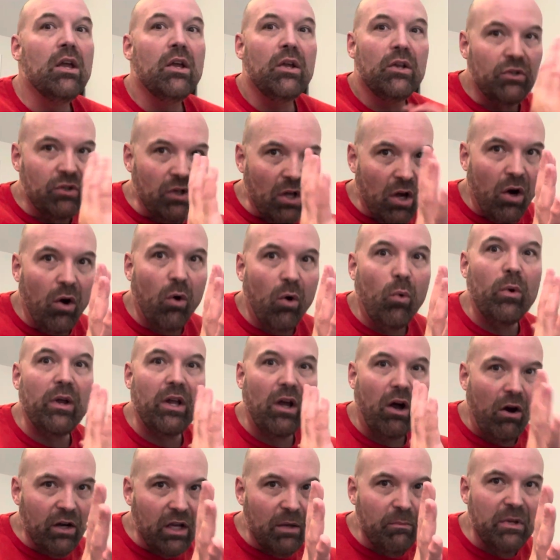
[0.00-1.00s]
No, we
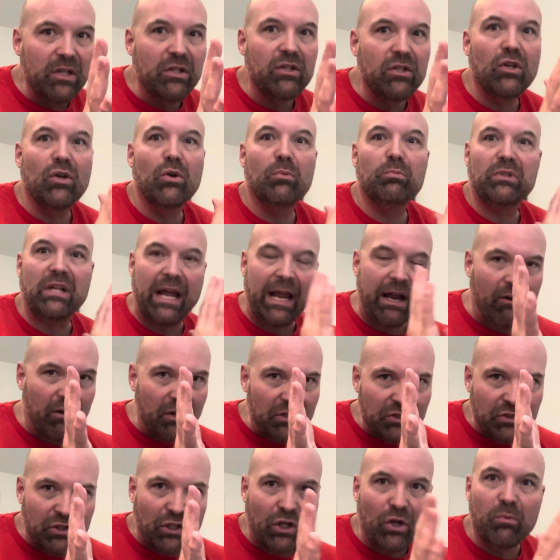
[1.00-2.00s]
all can be duped. To err
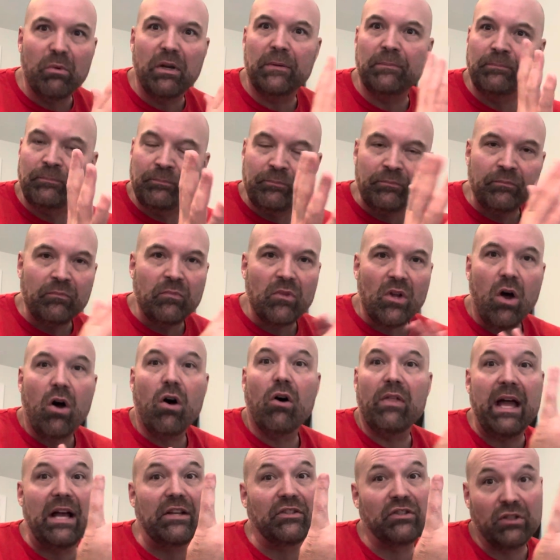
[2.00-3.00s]
is human.
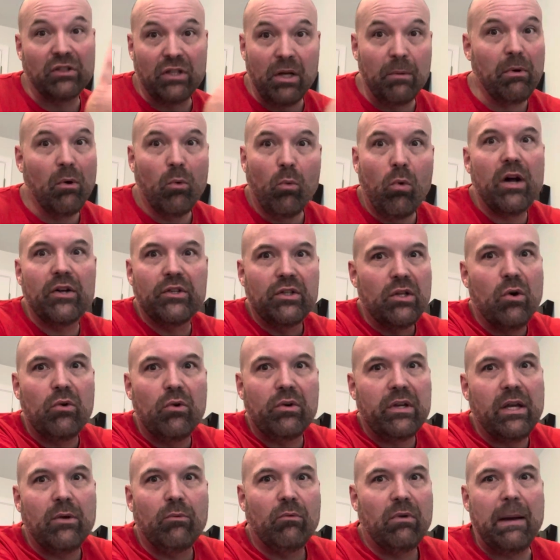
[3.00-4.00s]
All that. So number one, don't
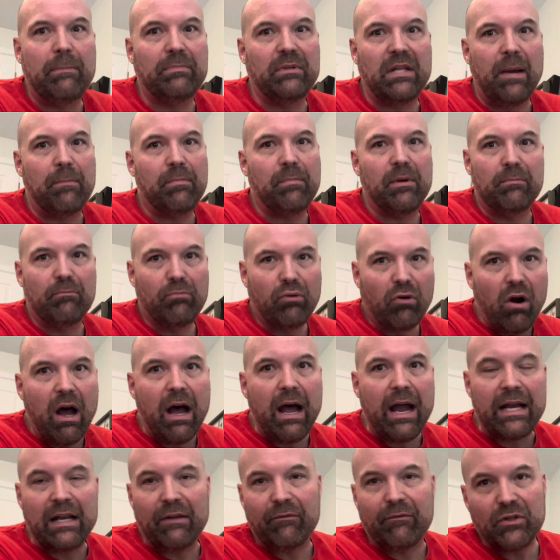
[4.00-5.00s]
get wrapped up in
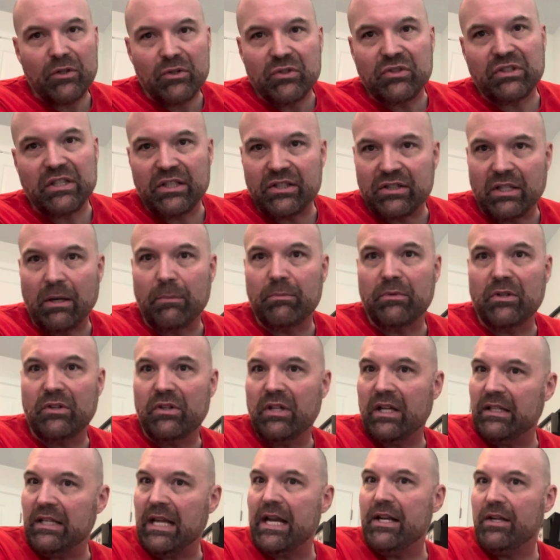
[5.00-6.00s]
pride if you see something
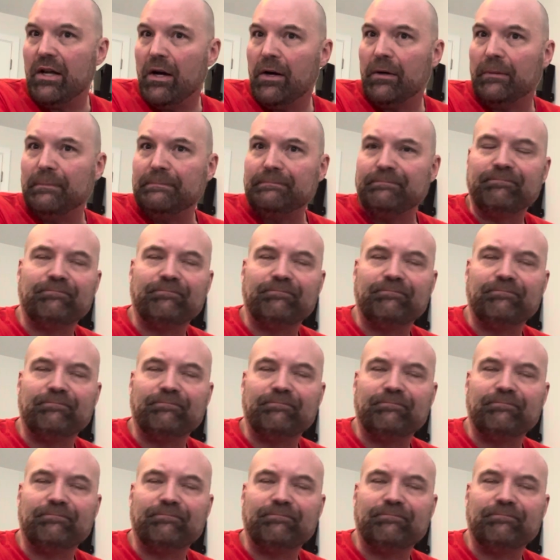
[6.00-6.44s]
that they don't.